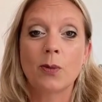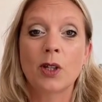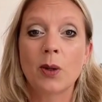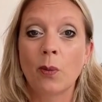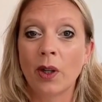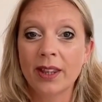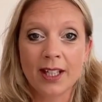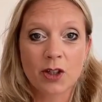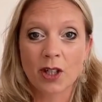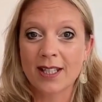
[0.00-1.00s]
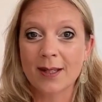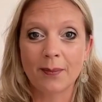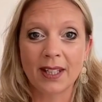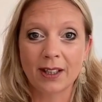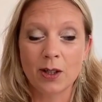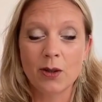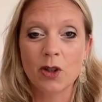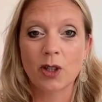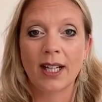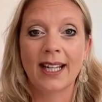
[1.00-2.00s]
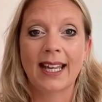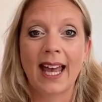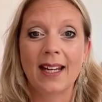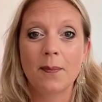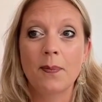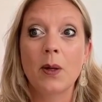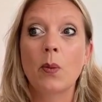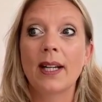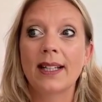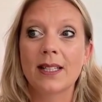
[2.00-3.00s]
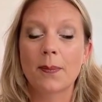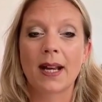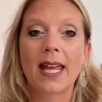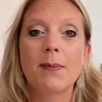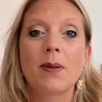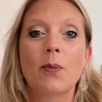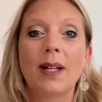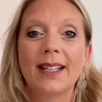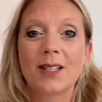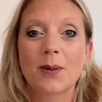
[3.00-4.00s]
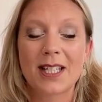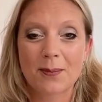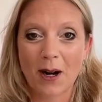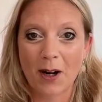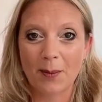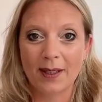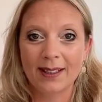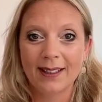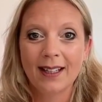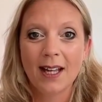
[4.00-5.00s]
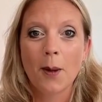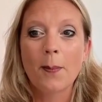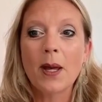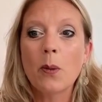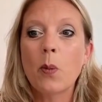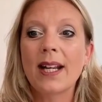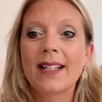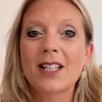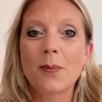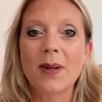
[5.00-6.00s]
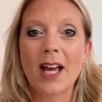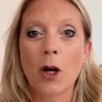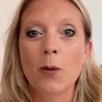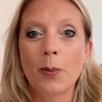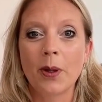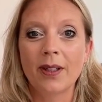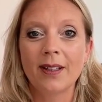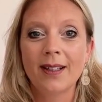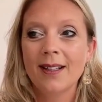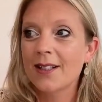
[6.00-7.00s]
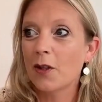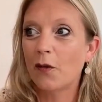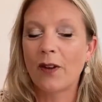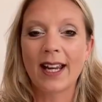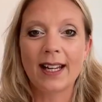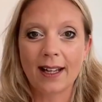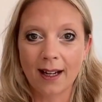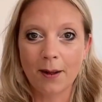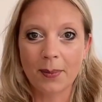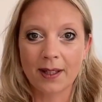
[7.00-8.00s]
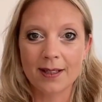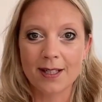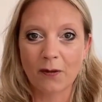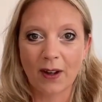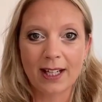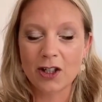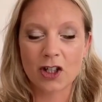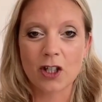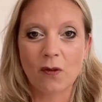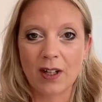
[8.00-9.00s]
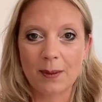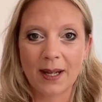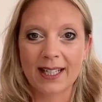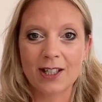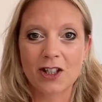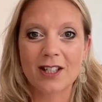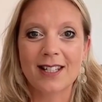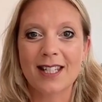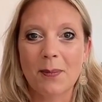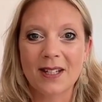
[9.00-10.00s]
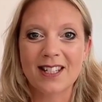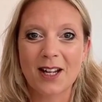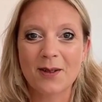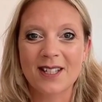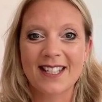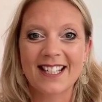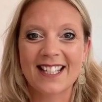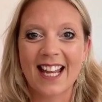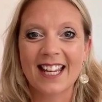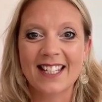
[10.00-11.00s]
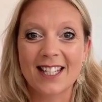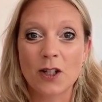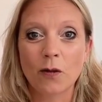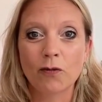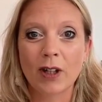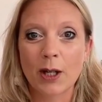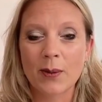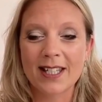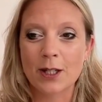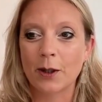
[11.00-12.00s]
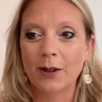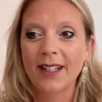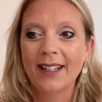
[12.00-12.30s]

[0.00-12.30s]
what you want, then try something new. Try again. Be willing to play. Be willing to experiment. Be willing to be open to failure, because failure is just feedback. It's just a stepping stone to success. It's not real. It's not